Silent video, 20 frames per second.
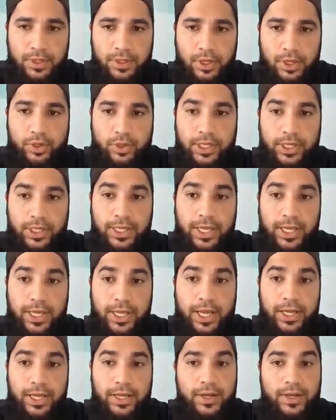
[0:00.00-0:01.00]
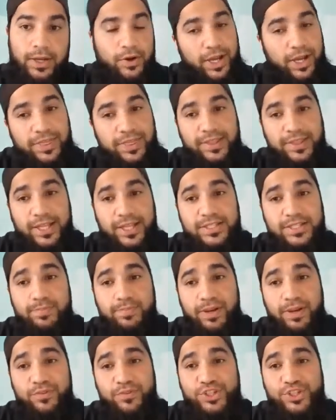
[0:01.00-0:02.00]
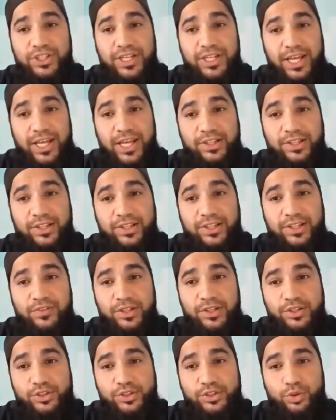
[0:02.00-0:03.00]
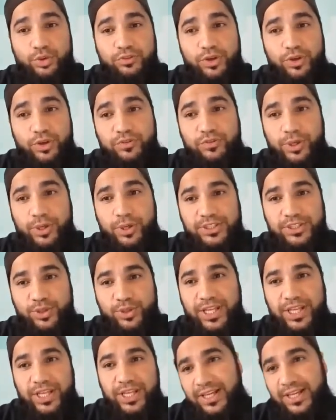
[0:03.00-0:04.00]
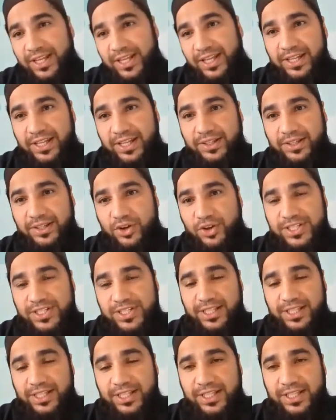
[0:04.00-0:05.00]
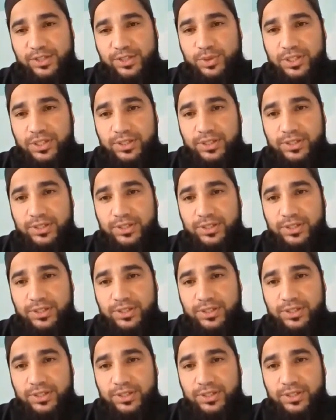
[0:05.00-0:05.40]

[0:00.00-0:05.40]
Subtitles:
Okay, I think that's beneficial in light of the surah for everyone. So can I answer that thing next week?